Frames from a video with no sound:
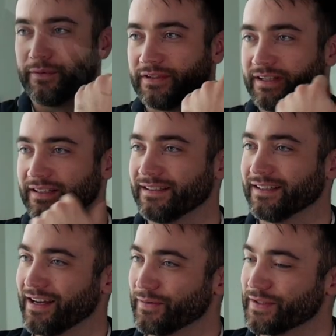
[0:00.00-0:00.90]
when we're done
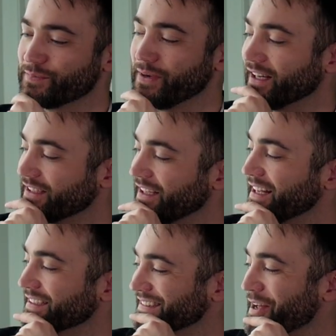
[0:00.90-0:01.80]
with this
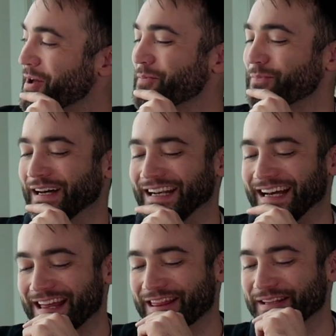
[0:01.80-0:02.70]
podcast.
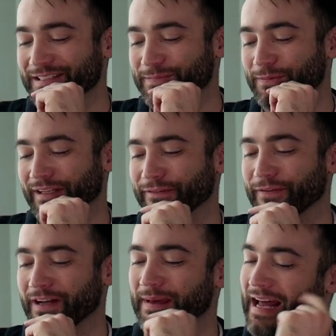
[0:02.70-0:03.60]
But this has been really fun,